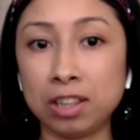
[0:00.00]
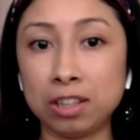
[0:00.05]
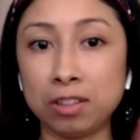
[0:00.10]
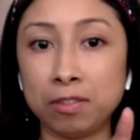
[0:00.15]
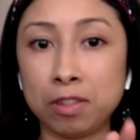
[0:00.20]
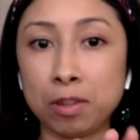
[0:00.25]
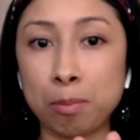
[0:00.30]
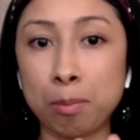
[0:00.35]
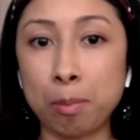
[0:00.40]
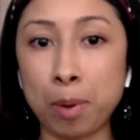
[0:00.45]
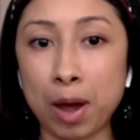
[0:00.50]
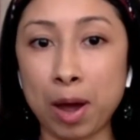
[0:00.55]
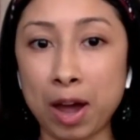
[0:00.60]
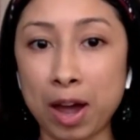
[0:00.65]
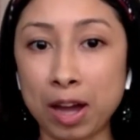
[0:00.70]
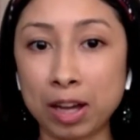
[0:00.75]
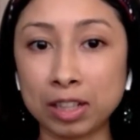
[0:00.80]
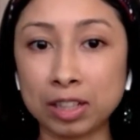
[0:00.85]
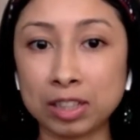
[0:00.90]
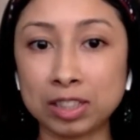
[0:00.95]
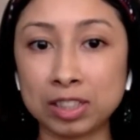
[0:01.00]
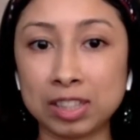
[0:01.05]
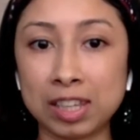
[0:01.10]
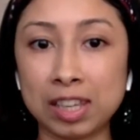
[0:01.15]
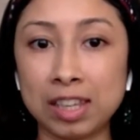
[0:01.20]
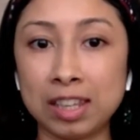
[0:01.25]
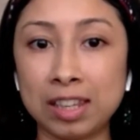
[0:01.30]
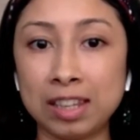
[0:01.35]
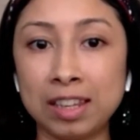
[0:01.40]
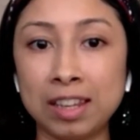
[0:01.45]
I love the box
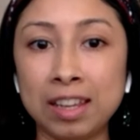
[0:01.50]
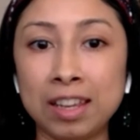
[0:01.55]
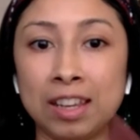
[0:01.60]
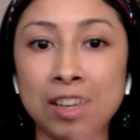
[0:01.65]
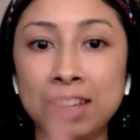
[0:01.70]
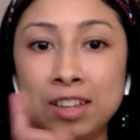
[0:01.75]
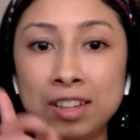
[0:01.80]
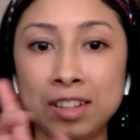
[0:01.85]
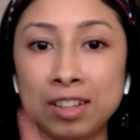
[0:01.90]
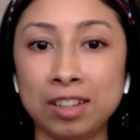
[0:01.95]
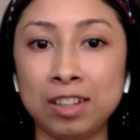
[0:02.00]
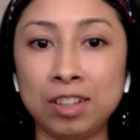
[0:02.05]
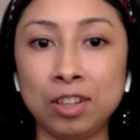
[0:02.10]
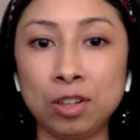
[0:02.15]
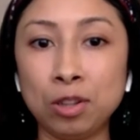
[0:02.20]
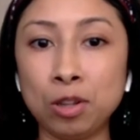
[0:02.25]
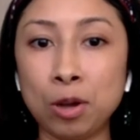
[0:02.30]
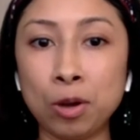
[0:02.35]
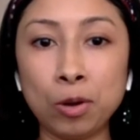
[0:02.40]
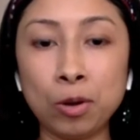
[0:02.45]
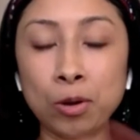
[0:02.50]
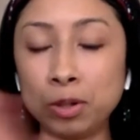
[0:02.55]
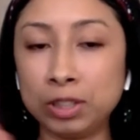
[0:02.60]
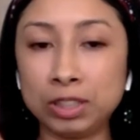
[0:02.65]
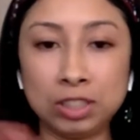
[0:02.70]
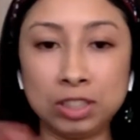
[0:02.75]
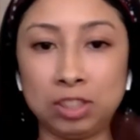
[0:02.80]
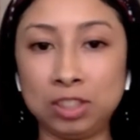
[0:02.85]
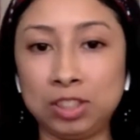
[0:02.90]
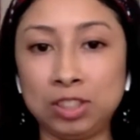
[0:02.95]
and your logo.
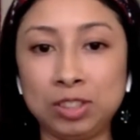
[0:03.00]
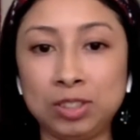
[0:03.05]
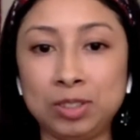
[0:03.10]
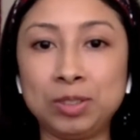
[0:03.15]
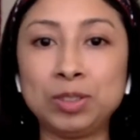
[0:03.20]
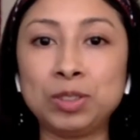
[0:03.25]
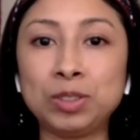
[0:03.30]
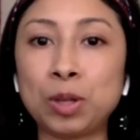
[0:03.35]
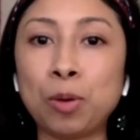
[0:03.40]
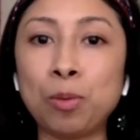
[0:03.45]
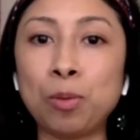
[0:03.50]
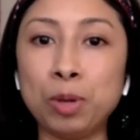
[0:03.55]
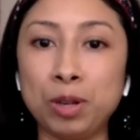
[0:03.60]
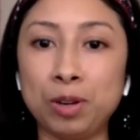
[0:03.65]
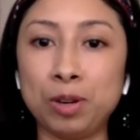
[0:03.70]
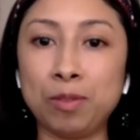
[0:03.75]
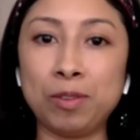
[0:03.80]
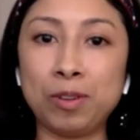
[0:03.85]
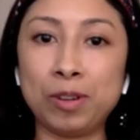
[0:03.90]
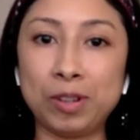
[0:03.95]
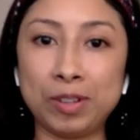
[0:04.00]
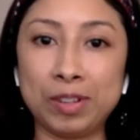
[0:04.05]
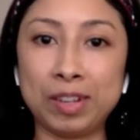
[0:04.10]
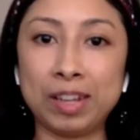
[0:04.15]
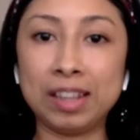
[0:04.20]
It's just so beautiful.